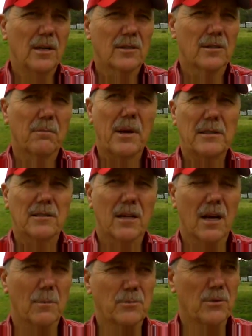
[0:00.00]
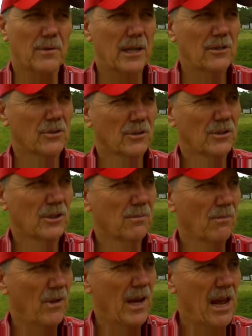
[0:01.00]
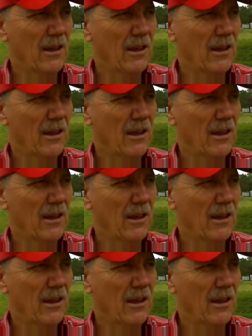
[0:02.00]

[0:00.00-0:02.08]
some basic observations and